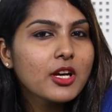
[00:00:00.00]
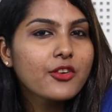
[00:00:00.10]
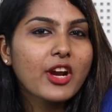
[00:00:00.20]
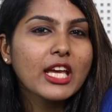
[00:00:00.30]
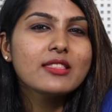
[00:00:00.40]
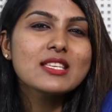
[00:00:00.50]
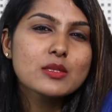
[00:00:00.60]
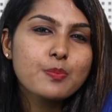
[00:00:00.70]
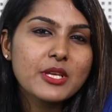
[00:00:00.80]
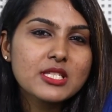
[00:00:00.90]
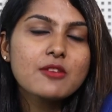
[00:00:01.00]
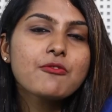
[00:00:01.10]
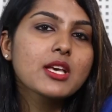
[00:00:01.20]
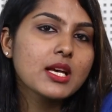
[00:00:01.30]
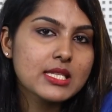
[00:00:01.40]
write the
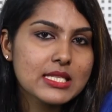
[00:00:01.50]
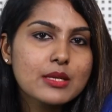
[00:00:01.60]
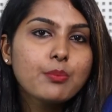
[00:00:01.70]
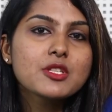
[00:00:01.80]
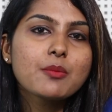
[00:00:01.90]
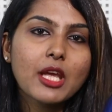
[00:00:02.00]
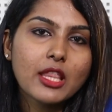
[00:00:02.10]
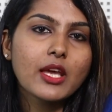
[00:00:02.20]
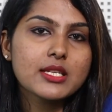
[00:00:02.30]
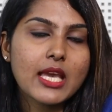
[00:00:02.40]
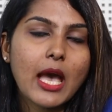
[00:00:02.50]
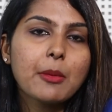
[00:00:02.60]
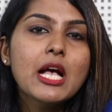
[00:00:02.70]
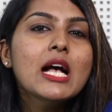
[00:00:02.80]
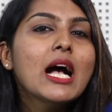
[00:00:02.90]
specific symptom in that gap.
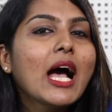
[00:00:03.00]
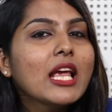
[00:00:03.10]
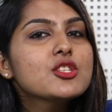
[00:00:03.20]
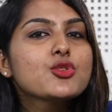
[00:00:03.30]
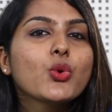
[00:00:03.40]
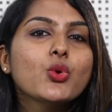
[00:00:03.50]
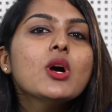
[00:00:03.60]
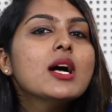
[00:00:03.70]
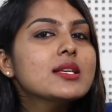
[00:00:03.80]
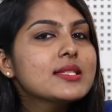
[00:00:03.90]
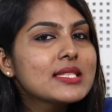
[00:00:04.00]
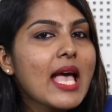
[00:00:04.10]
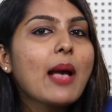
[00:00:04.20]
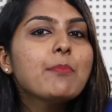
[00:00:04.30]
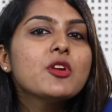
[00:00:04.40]
I'll show you a
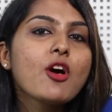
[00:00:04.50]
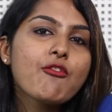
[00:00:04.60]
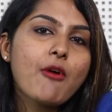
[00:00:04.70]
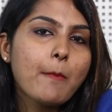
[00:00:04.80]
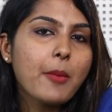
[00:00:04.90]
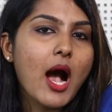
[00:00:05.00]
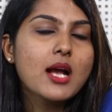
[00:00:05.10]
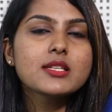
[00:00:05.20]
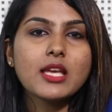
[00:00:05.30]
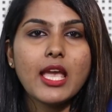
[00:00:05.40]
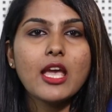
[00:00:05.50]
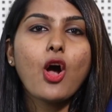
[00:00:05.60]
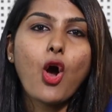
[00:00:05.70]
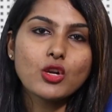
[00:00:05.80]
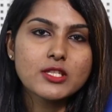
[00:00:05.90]
sample of part A
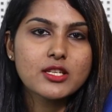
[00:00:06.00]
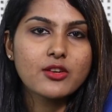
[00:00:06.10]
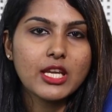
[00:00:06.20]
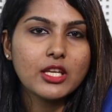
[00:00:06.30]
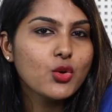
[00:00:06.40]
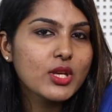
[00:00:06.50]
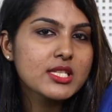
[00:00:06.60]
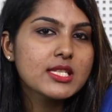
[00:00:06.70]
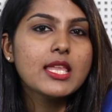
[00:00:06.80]
on screen. You can see